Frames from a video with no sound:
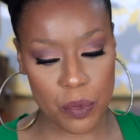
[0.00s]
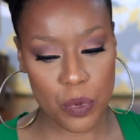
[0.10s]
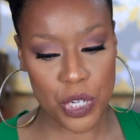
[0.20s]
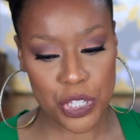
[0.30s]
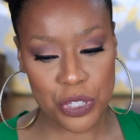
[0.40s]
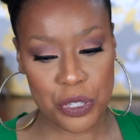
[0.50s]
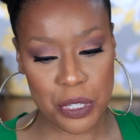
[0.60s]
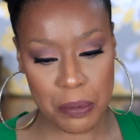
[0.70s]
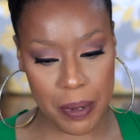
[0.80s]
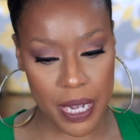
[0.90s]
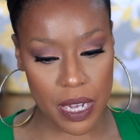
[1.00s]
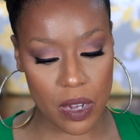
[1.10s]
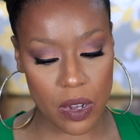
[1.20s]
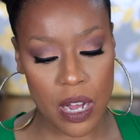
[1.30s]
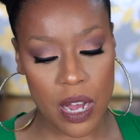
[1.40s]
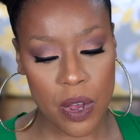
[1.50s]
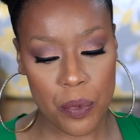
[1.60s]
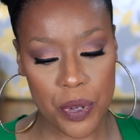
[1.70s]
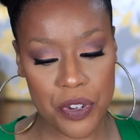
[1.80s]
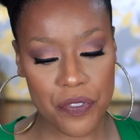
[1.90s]
What you smell
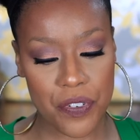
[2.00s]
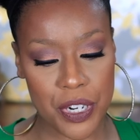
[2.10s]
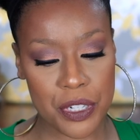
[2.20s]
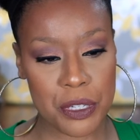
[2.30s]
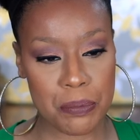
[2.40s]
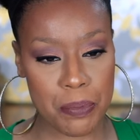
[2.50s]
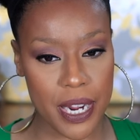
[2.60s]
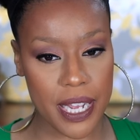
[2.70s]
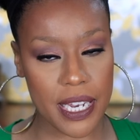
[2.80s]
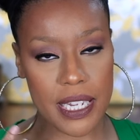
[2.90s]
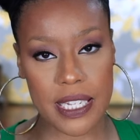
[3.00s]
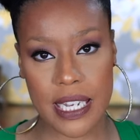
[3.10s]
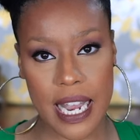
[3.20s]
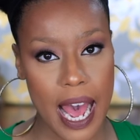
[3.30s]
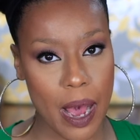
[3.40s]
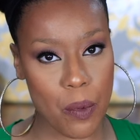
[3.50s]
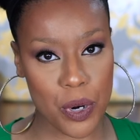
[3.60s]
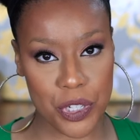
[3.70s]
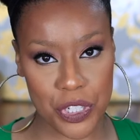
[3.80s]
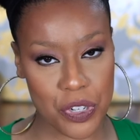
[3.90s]
when you first spray it is not
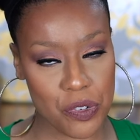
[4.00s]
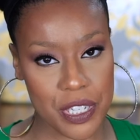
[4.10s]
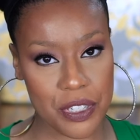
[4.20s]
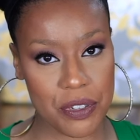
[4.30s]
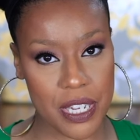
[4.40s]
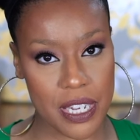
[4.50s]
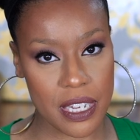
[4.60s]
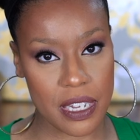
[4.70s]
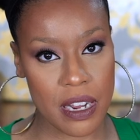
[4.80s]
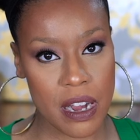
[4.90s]
what you're going to get